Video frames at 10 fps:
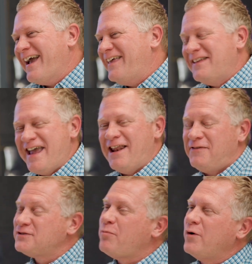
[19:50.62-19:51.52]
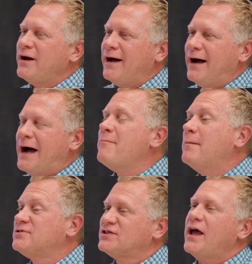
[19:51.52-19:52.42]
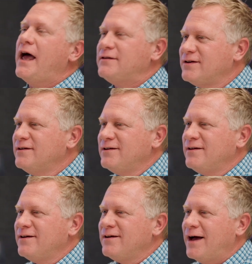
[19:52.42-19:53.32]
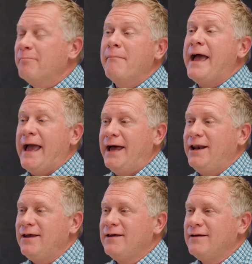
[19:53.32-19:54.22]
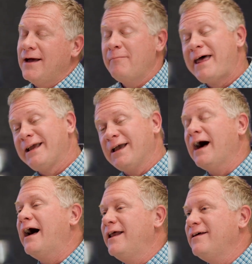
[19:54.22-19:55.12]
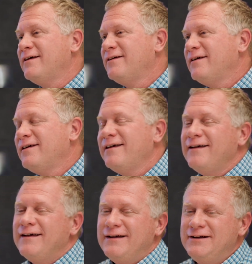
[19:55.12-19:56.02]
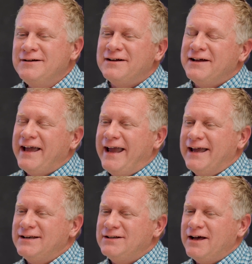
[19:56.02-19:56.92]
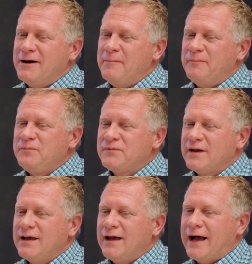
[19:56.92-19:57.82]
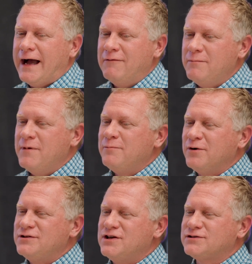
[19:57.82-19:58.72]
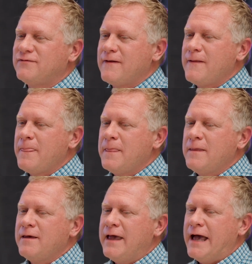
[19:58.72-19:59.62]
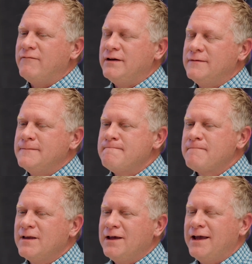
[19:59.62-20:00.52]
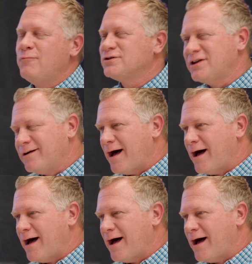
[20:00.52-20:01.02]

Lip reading: And at this point, I'm upset. I'm mad. I'm mad at God. And I remember just having, it wasn't an